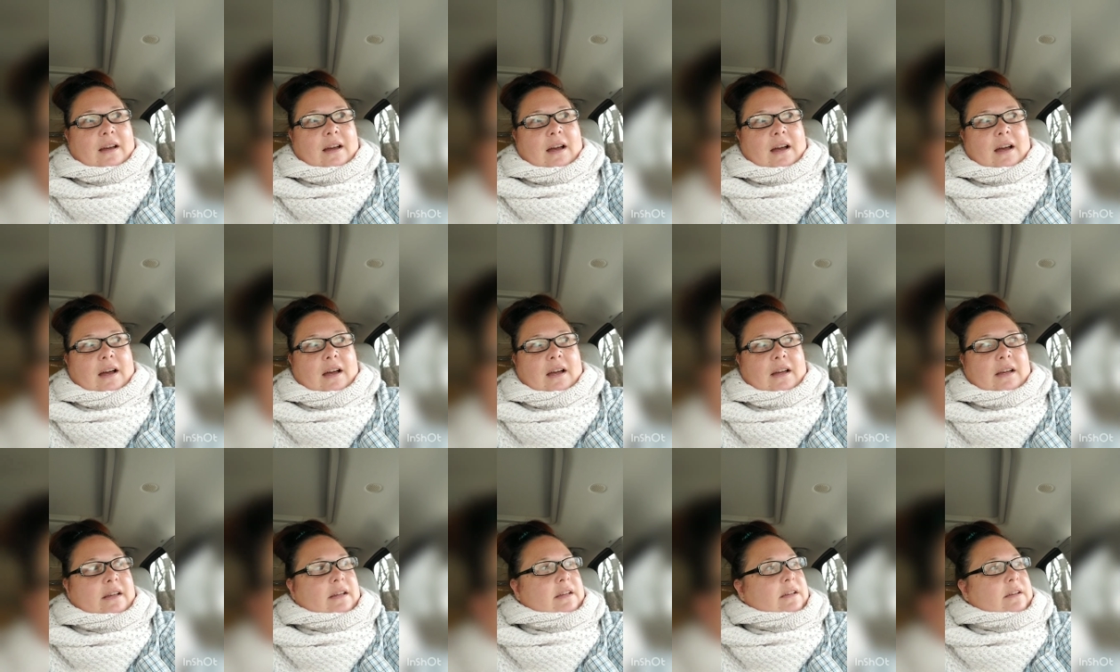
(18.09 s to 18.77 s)

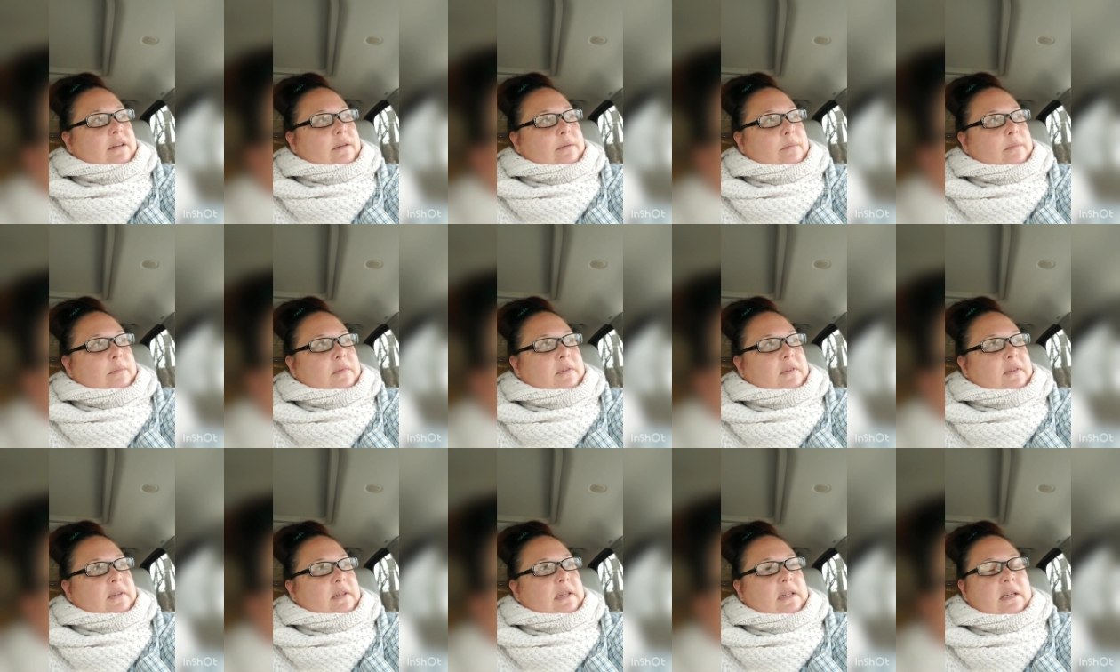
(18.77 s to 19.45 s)
I am
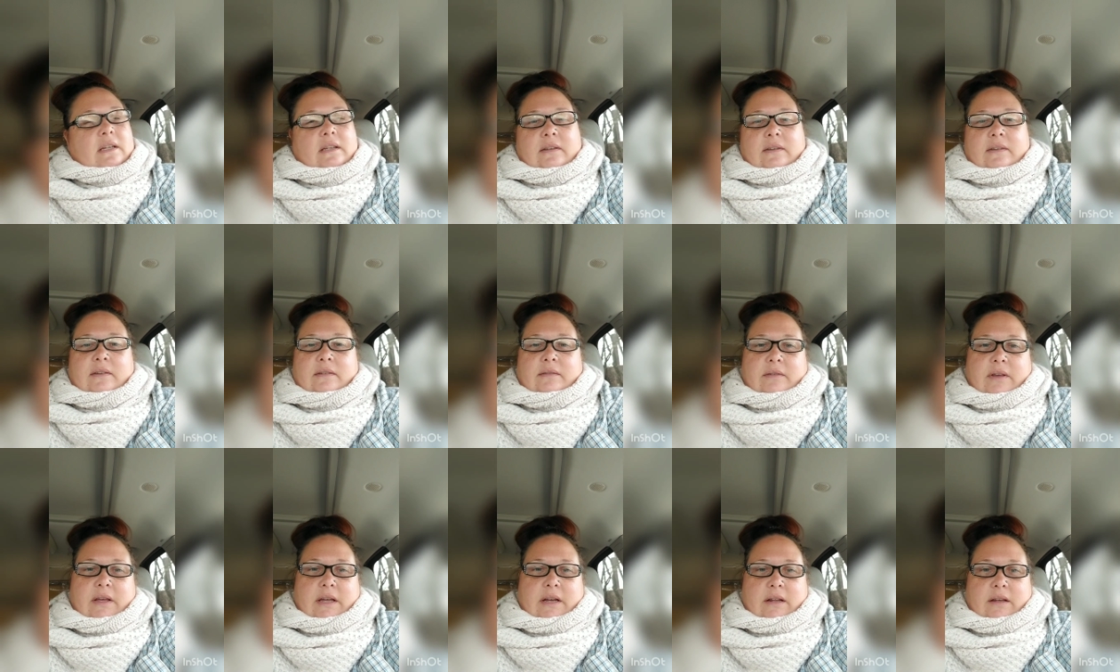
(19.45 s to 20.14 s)
sitting in
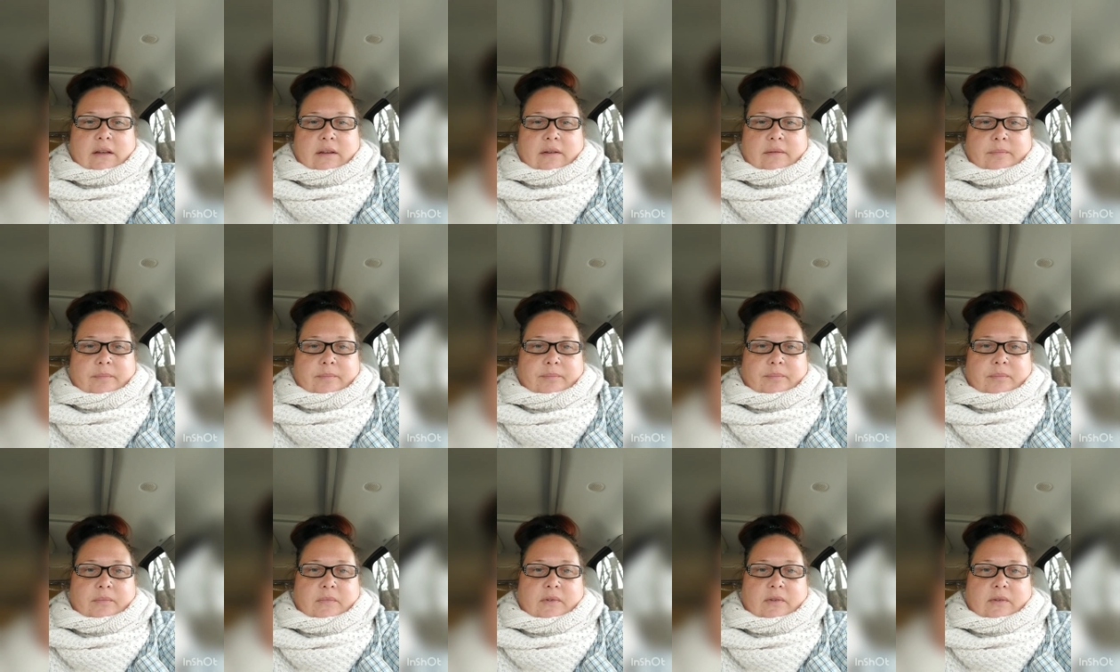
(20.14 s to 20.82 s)
Savanna.
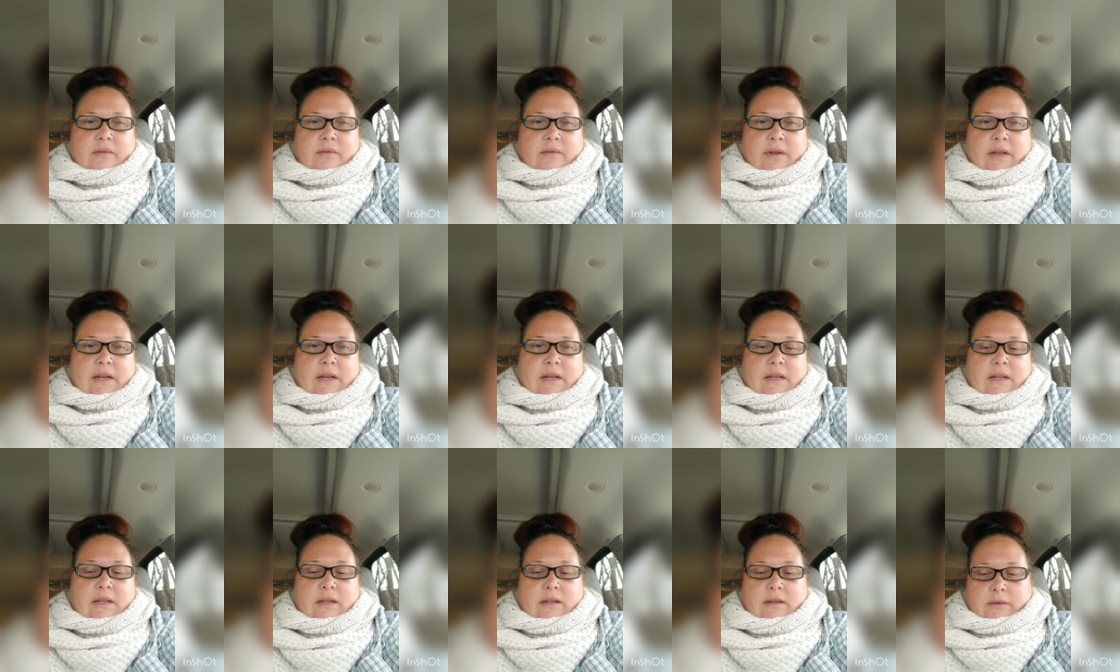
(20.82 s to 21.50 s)

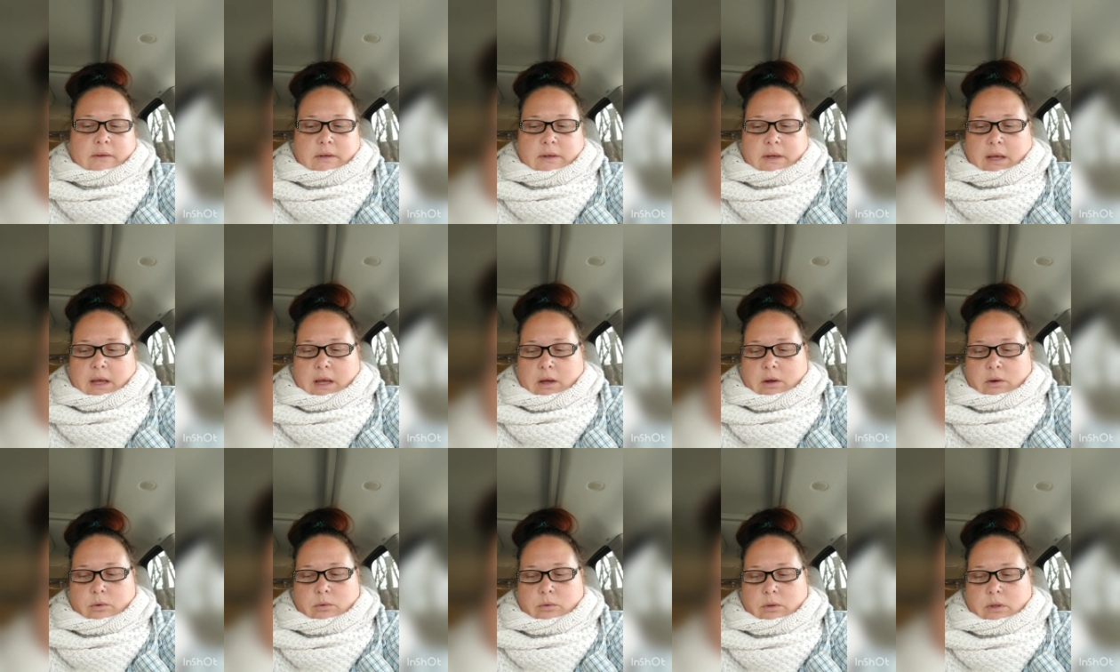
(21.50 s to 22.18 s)
Savanna is a
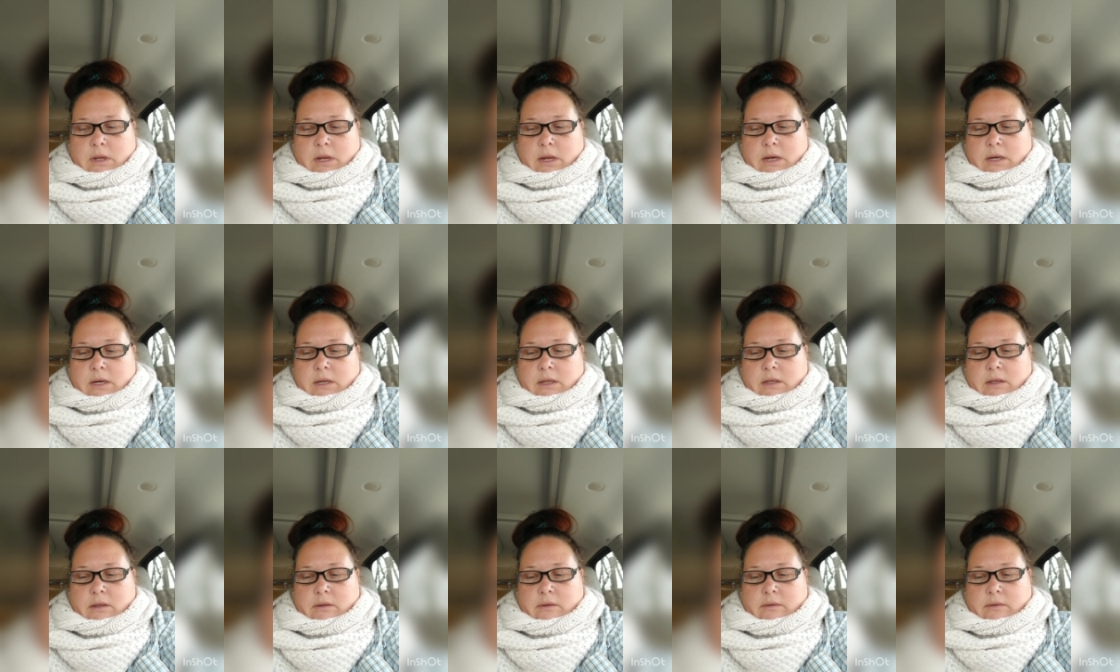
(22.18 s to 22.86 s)
town that
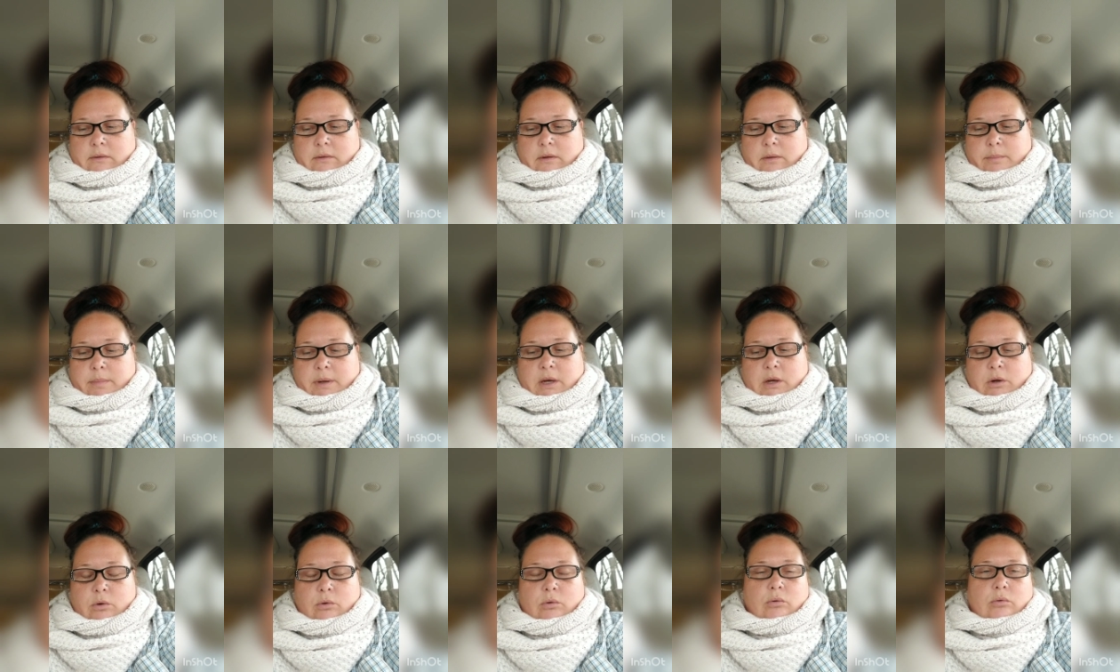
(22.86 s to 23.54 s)
is
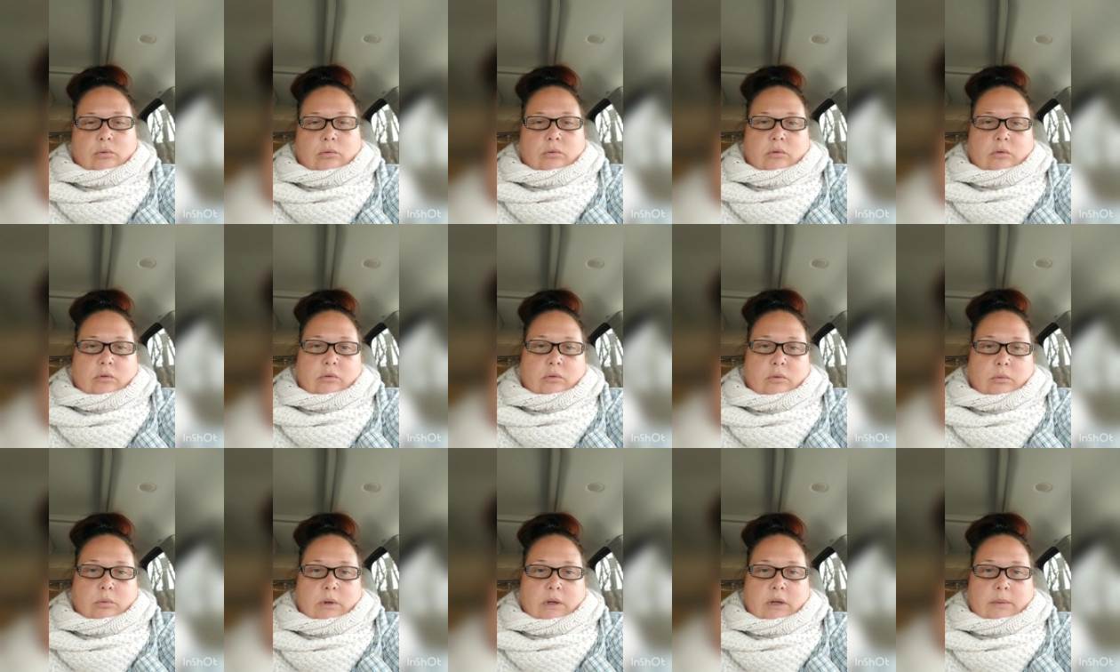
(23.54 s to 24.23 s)
about
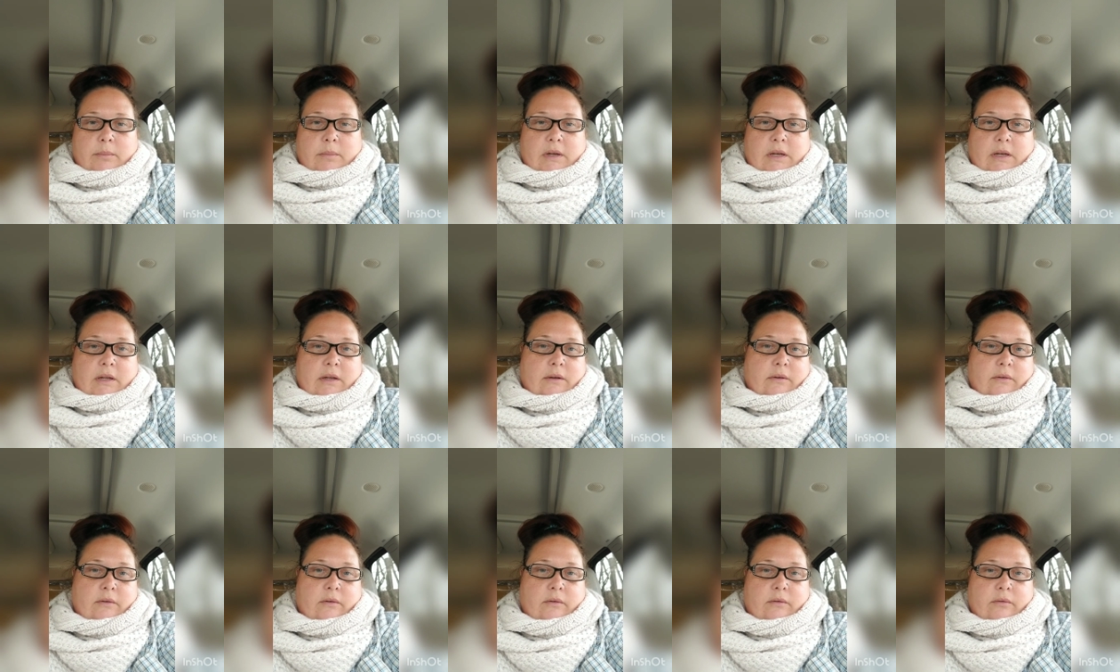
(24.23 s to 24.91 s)
20
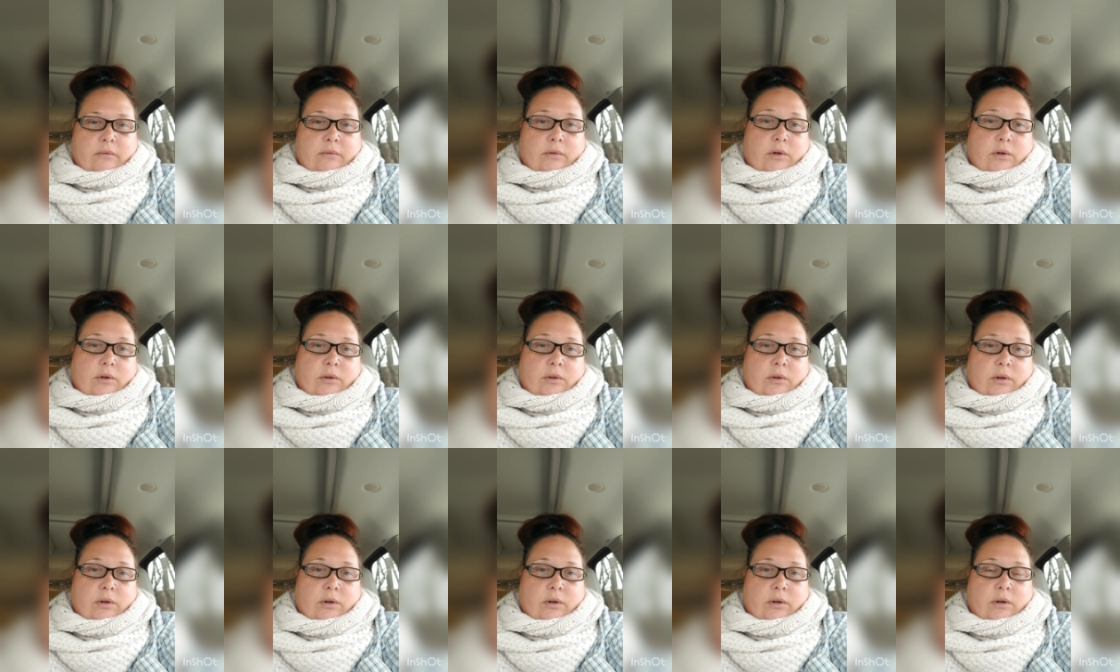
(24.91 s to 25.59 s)
minutes
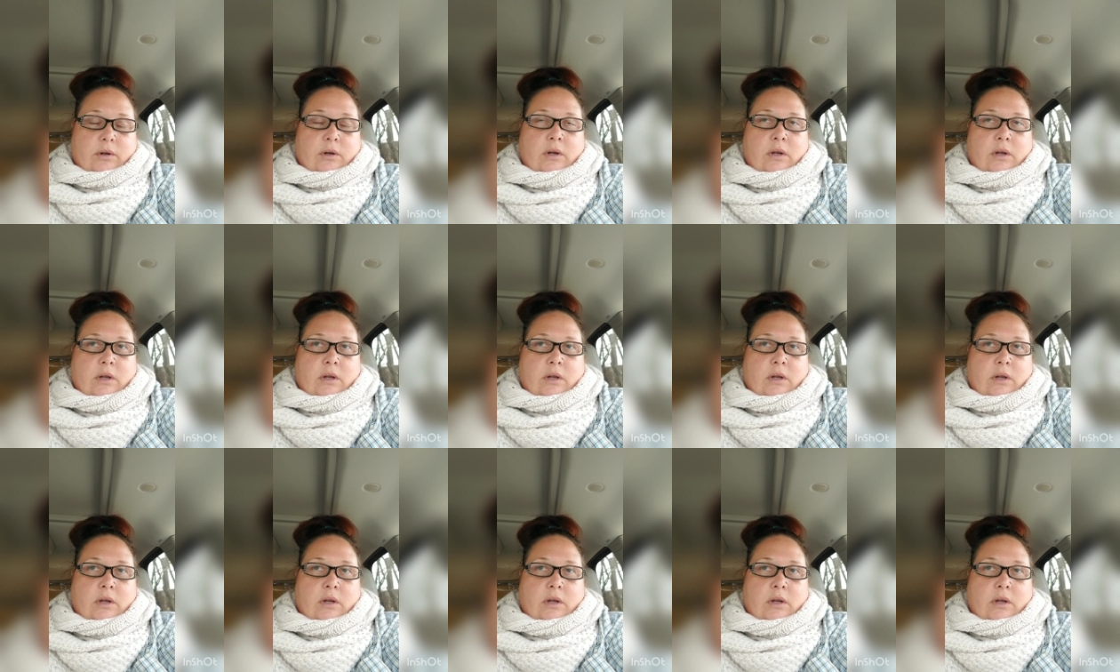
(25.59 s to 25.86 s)
further